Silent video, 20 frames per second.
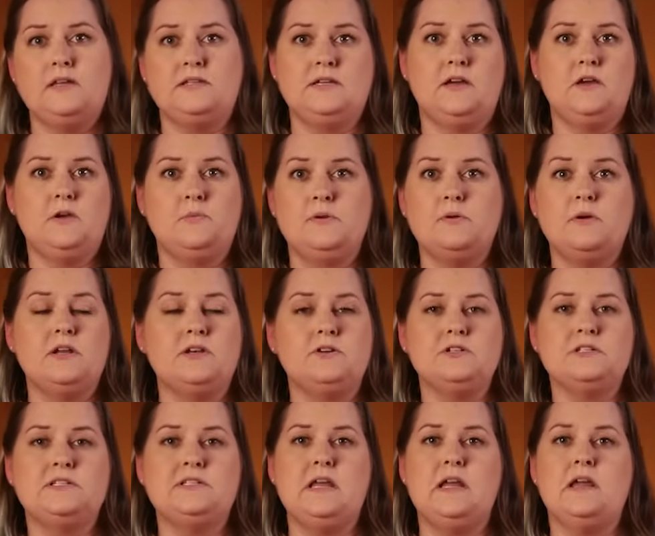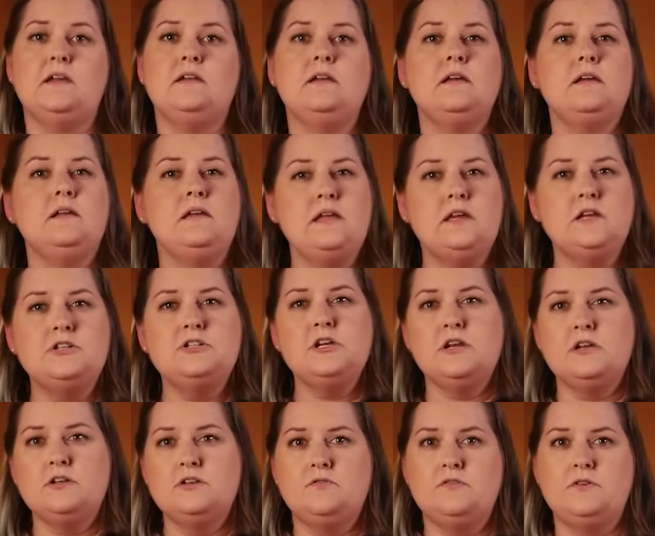to help you understand each
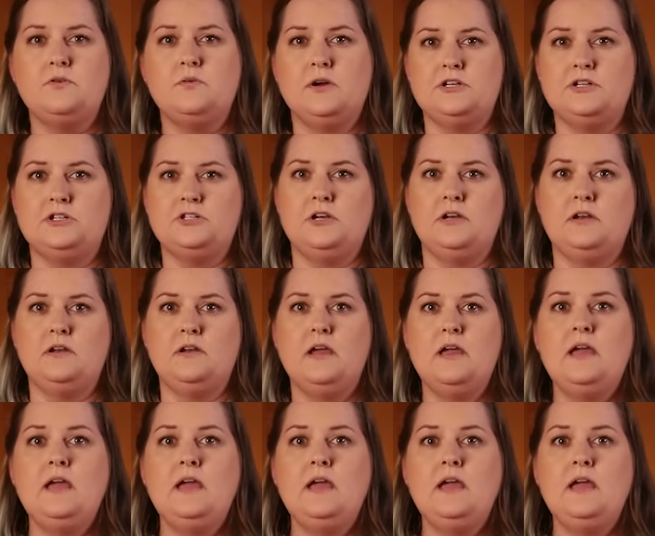interview question